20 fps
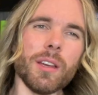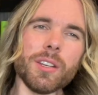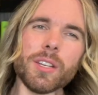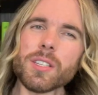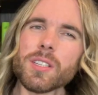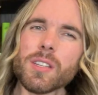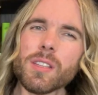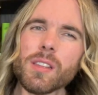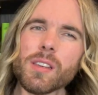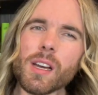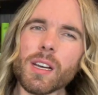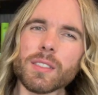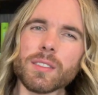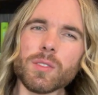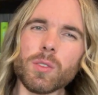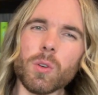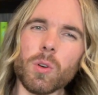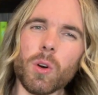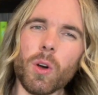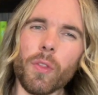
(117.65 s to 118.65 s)
Initially, I
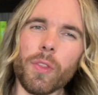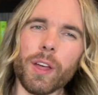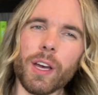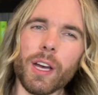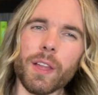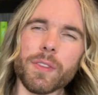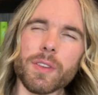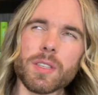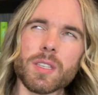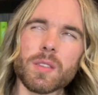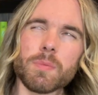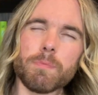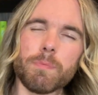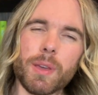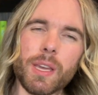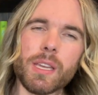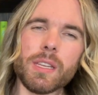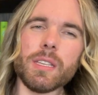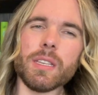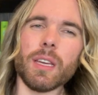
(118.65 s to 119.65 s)
thought that the
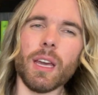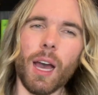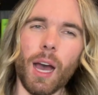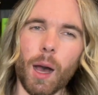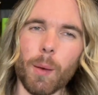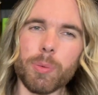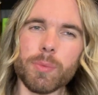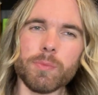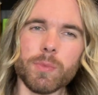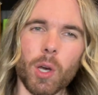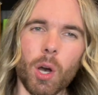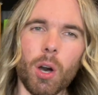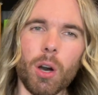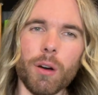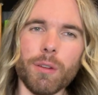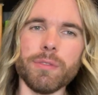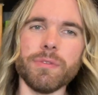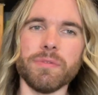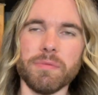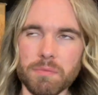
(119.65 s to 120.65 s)
speeding up
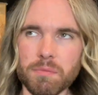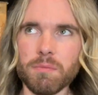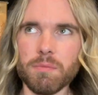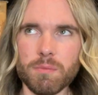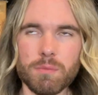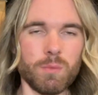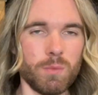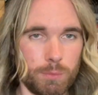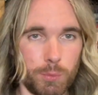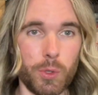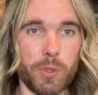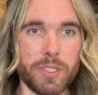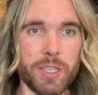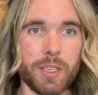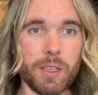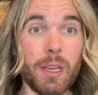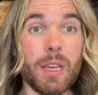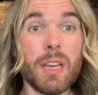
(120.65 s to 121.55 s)
of music